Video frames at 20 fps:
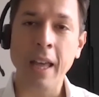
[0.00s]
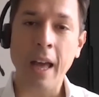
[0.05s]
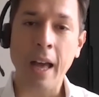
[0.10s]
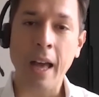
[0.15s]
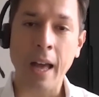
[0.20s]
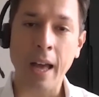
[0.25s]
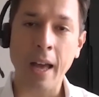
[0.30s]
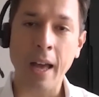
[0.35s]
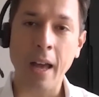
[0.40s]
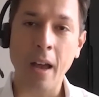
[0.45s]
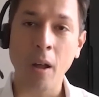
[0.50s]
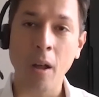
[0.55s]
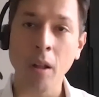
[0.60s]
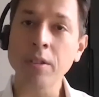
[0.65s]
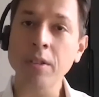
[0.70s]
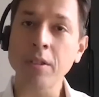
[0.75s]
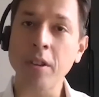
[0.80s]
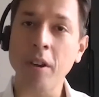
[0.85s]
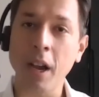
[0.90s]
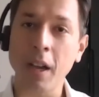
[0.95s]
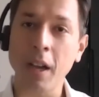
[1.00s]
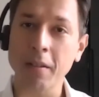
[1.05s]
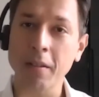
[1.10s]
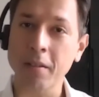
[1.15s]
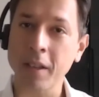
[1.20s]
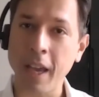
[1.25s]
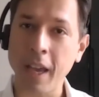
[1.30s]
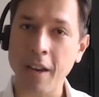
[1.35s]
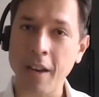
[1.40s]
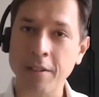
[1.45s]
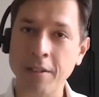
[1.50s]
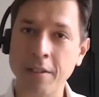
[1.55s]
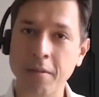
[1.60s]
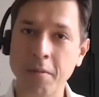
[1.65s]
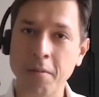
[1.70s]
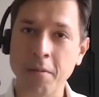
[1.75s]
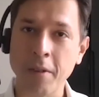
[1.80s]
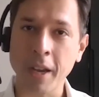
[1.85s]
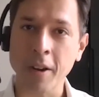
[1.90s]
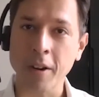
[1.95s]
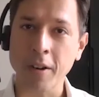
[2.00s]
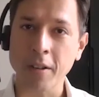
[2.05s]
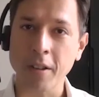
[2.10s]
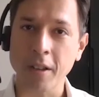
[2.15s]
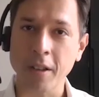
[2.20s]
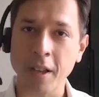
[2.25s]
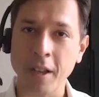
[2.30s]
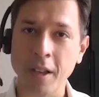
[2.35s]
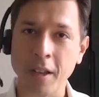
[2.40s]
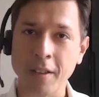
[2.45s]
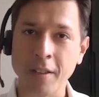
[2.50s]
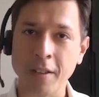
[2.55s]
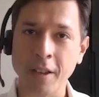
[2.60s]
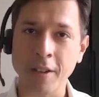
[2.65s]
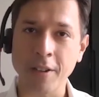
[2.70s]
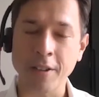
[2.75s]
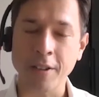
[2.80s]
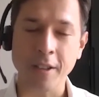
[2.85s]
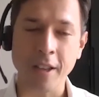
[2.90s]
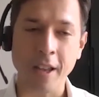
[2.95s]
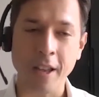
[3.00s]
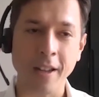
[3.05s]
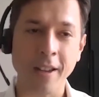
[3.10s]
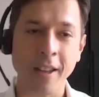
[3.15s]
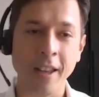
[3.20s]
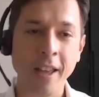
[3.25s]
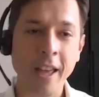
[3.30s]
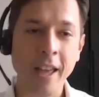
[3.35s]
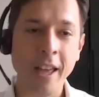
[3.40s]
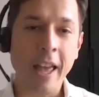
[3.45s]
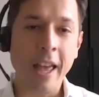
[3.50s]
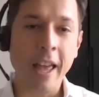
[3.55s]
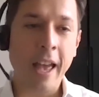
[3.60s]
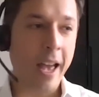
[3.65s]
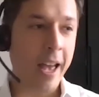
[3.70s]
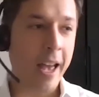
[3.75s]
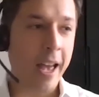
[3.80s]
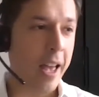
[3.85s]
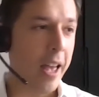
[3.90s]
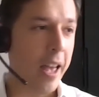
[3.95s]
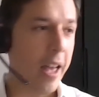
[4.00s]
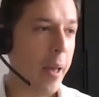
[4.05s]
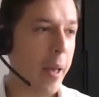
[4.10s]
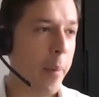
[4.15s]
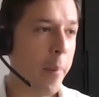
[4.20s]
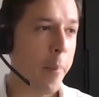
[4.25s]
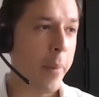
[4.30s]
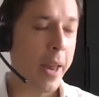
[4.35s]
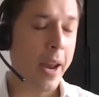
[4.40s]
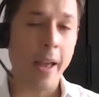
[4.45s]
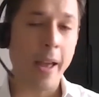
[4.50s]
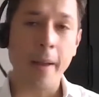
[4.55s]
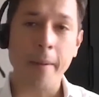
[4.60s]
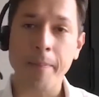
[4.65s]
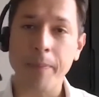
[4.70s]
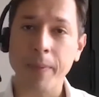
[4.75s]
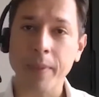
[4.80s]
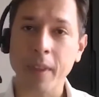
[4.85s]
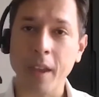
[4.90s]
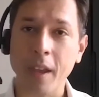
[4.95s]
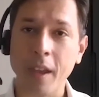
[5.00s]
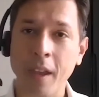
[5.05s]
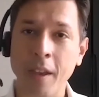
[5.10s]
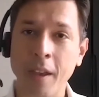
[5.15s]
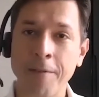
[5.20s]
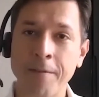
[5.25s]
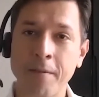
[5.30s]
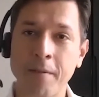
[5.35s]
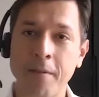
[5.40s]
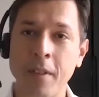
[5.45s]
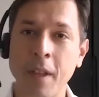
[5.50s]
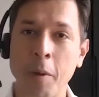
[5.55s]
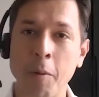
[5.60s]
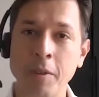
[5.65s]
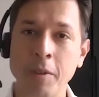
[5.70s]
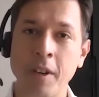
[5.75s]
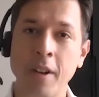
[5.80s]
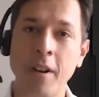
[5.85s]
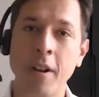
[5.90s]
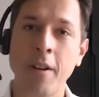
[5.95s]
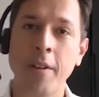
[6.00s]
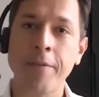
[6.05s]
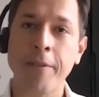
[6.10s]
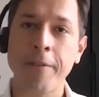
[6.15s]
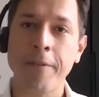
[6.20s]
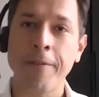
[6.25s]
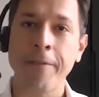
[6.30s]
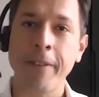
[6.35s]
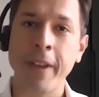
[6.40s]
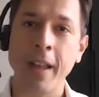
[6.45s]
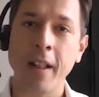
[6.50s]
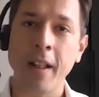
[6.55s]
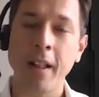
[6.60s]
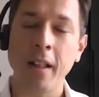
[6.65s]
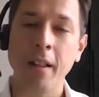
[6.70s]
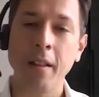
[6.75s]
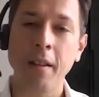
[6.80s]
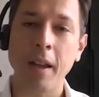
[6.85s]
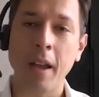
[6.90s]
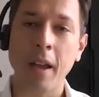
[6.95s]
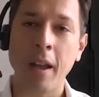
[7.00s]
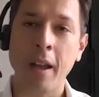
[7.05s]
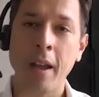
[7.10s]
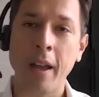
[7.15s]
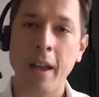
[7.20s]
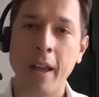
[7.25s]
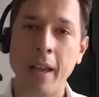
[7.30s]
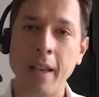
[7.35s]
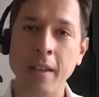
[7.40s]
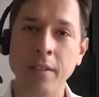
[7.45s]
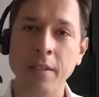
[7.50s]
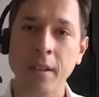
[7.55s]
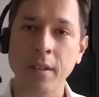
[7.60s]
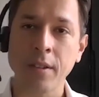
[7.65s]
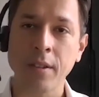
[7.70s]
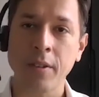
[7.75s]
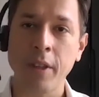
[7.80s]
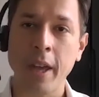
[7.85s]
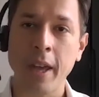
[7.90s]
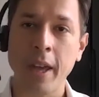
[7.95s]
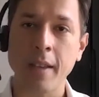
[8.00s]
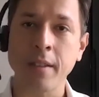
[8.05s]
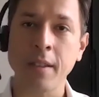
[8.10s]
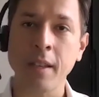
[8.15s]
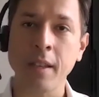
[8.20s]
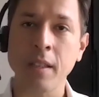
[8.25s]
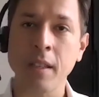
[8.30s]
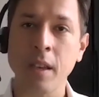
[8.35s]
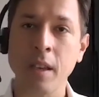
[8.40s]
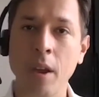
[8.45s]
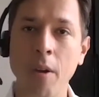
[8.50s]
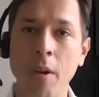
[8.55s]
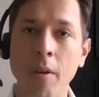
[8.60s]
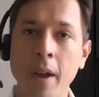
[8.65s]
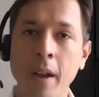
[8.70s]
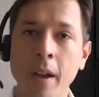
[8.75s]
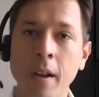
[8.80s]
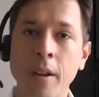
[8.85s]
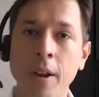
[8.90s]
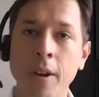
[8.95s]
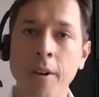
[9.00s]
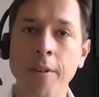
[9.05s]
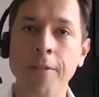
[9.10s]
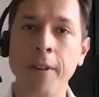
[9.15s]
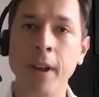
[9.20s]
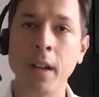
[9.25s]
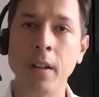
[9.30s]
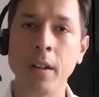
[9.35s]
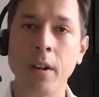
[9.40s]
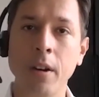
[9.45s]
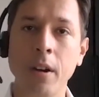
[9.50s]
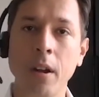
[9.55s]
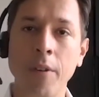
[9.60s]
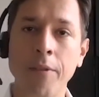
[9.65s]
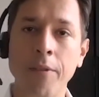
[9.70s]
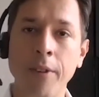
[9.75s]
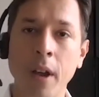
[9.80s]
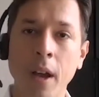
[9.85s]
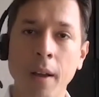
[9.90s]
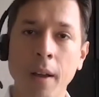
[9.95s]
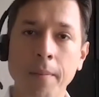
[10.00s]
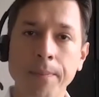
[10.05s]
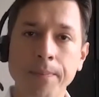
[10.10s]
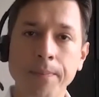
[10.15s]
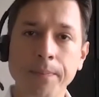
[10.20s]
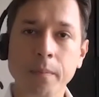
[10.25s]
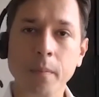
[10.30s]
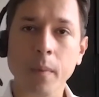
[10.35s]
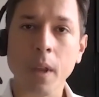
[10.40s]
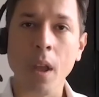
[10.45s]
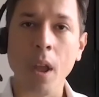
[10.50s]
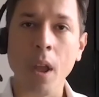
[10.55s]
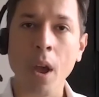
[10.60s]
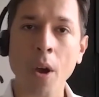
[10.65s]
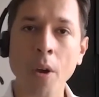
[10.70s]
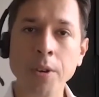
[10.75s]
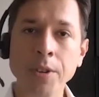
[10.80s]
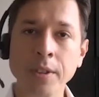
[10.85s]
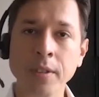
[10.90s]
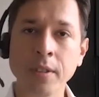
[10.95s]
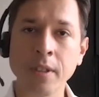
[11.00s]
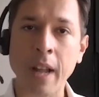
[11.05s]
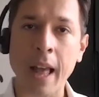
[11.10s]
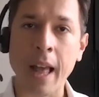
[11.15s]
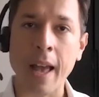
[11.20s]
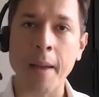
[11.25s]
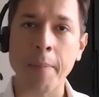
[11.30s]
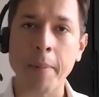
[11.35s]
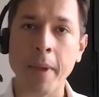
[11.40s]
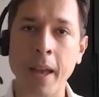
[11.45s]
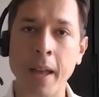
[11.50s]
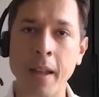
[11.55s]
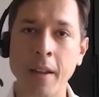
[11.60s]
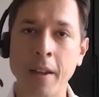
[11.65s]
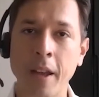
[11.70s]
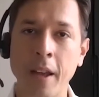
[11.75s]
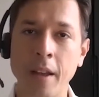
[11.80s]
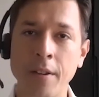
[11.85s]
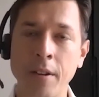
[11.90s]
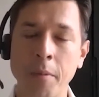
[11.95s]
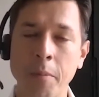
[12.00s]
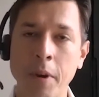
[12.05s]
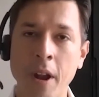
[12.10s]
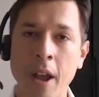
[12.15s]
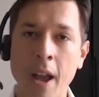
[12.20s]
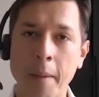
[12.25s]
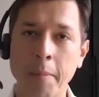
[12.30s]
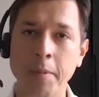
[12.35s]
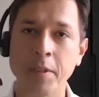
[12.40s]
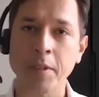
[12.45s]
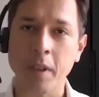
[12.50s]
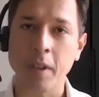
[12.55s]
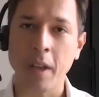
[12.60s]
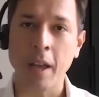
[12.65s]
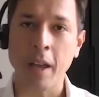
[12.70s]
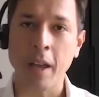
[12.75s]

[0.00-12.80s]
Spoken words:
Also a Guinness record, as I understand. But if that wasn't enough, Phil is also the CTO and co-founder of Oceans Lab, and perhaps